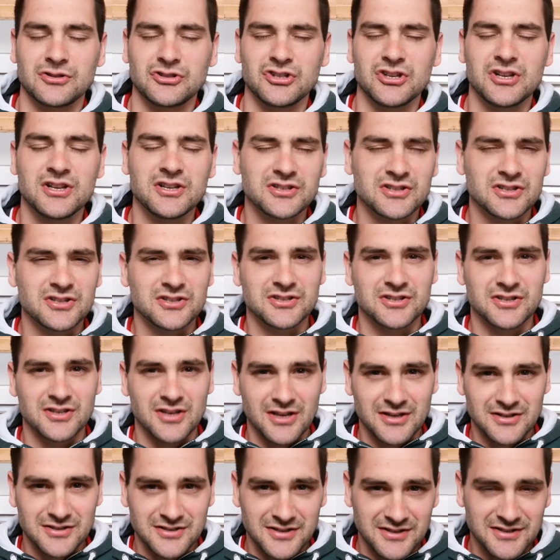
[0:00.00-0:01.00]
Jesus'
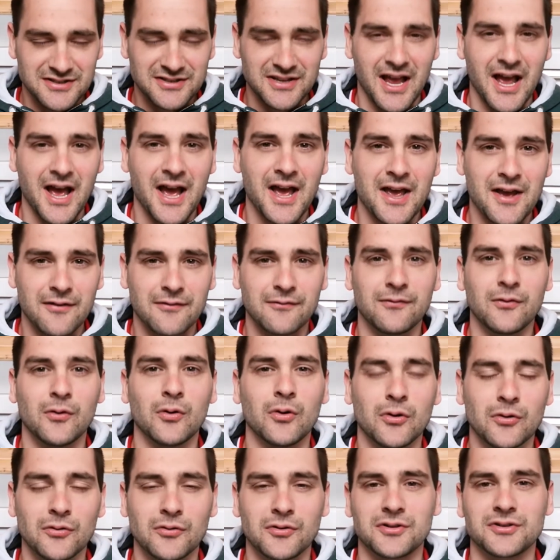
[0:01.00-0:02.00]
desire
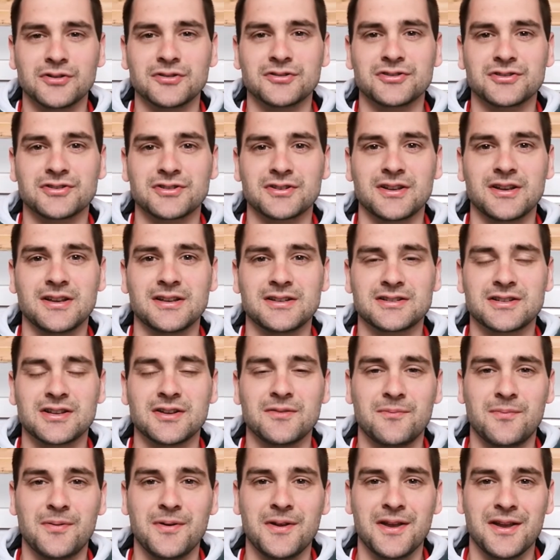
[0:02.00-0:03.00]
for us is
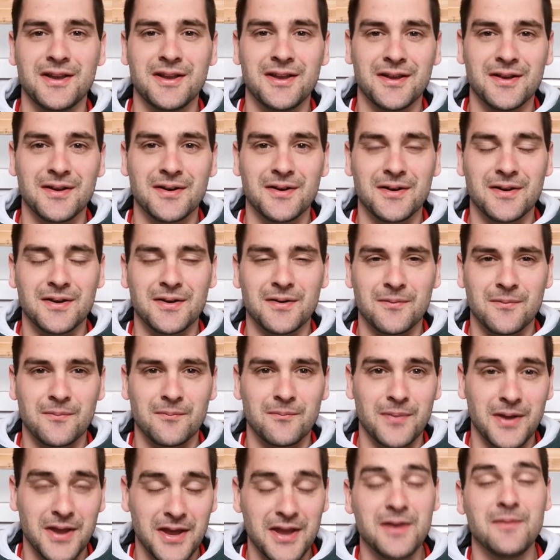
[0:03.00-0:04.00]
to be
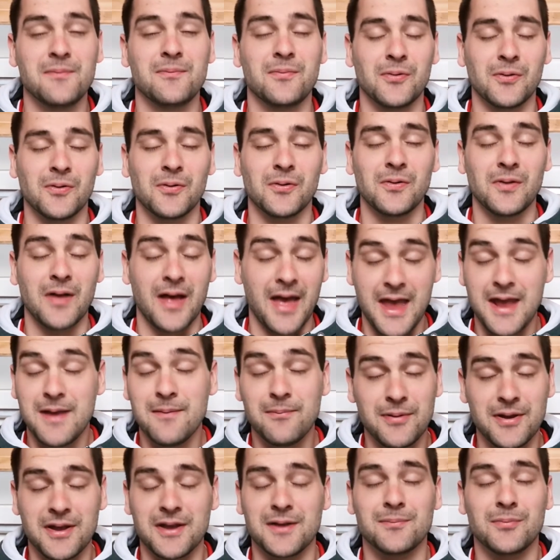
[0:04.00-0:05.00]
people,
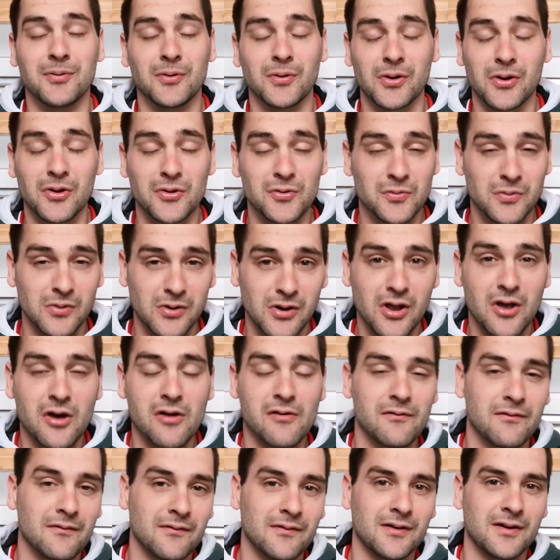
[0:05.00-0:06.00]
a people who
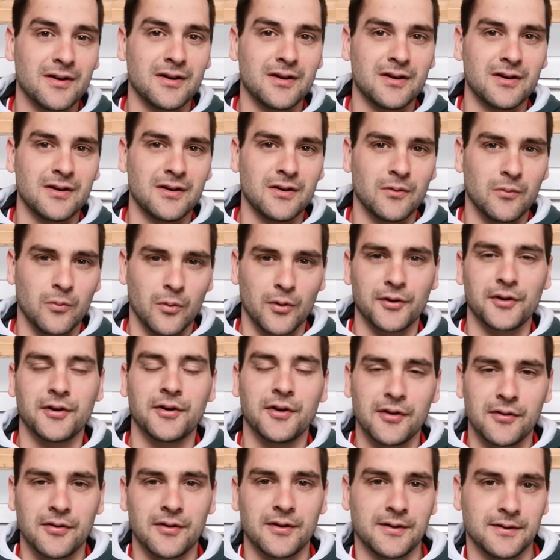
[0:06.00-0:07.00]
love one
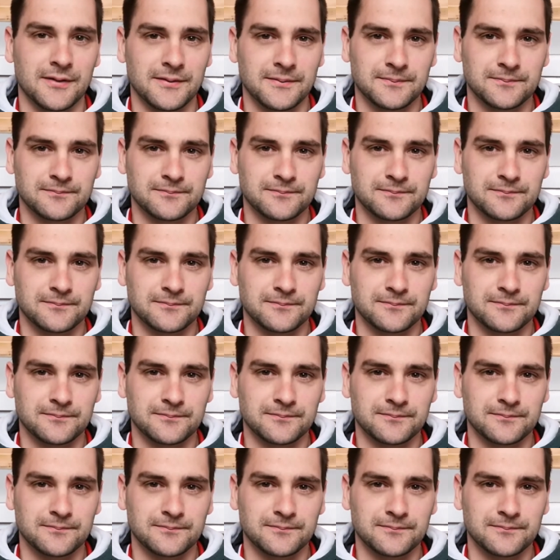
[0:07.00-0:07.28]
another.